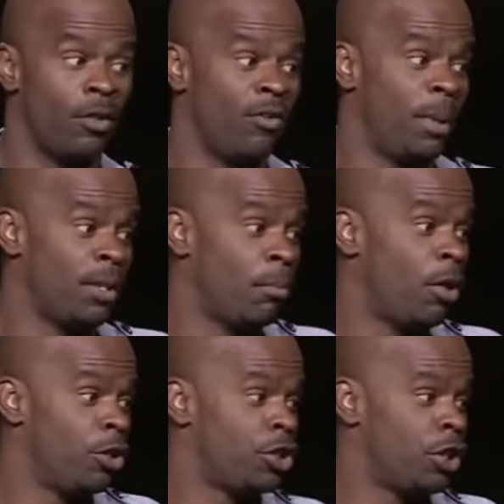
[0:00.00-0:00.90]
You ever be at the
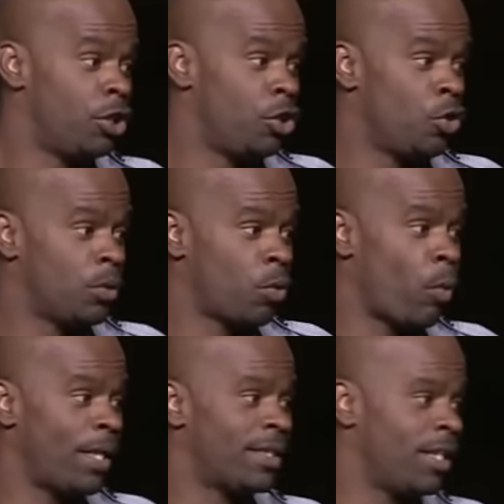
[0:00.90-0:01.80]
mall, you see the dude with the
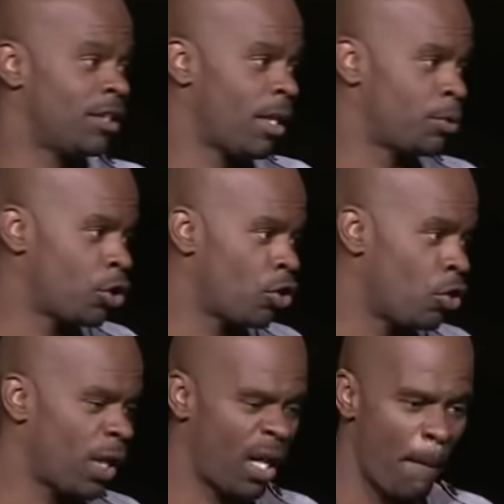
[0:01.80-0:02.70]
white tank top shirt
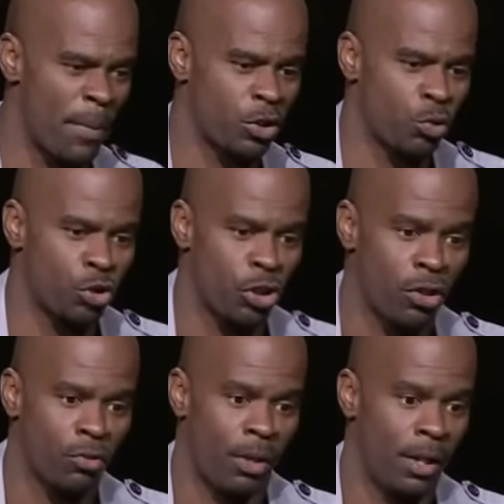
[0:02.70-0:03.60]
on, like a muscle
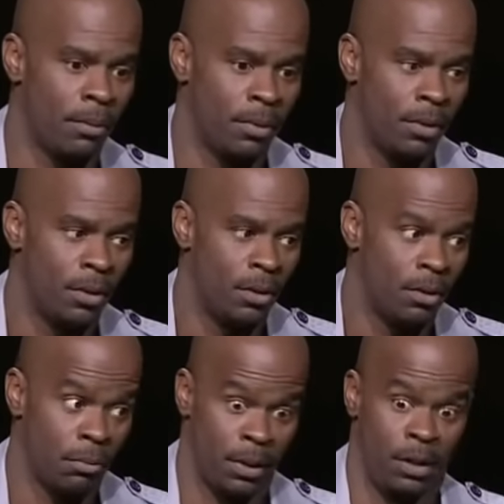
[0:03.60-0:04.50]
shirt, right?
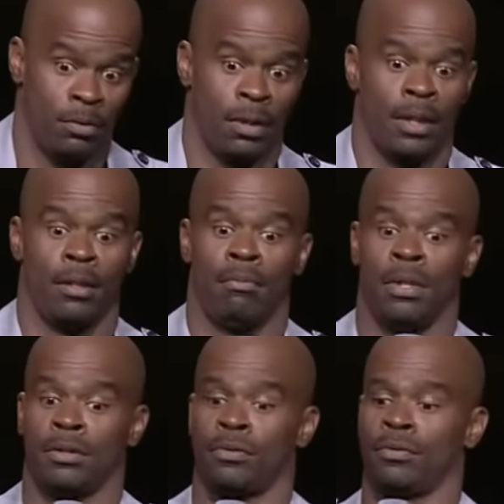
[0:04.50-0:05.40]
I mean, he don't got no
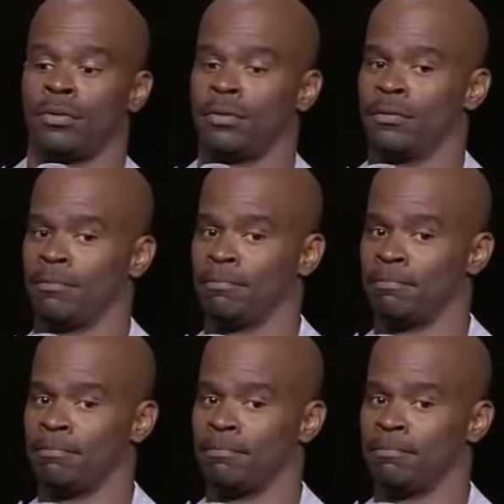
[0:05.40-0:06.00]
muscles.